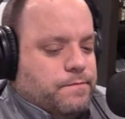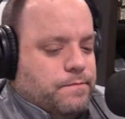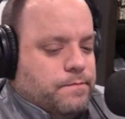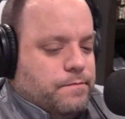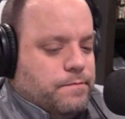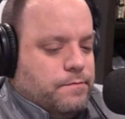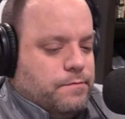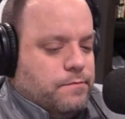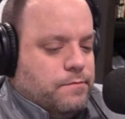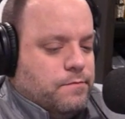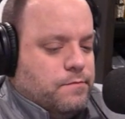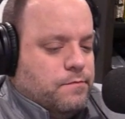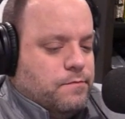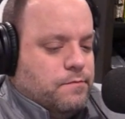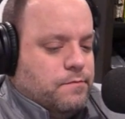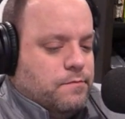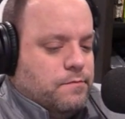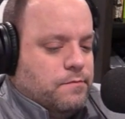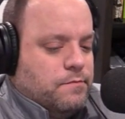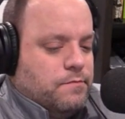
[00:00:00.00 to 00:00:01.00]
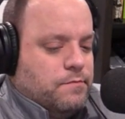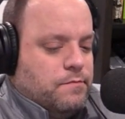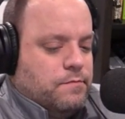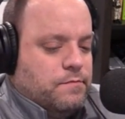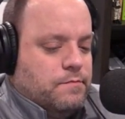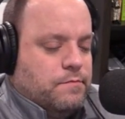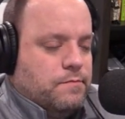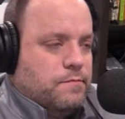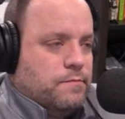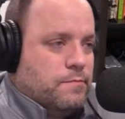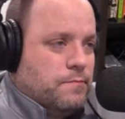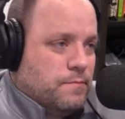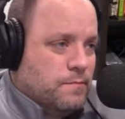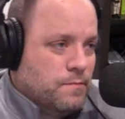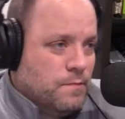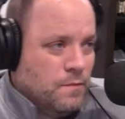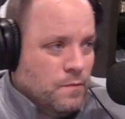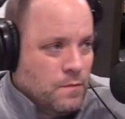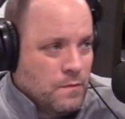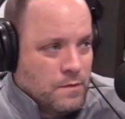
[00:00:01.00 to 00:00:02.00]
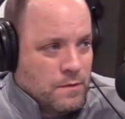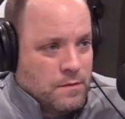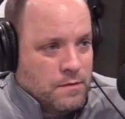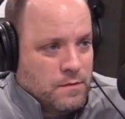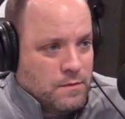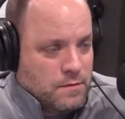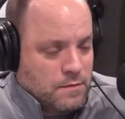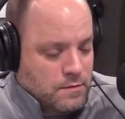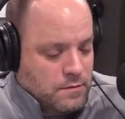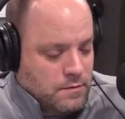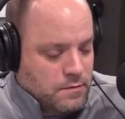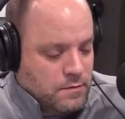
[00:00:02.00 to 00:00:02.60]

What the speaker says: (silent)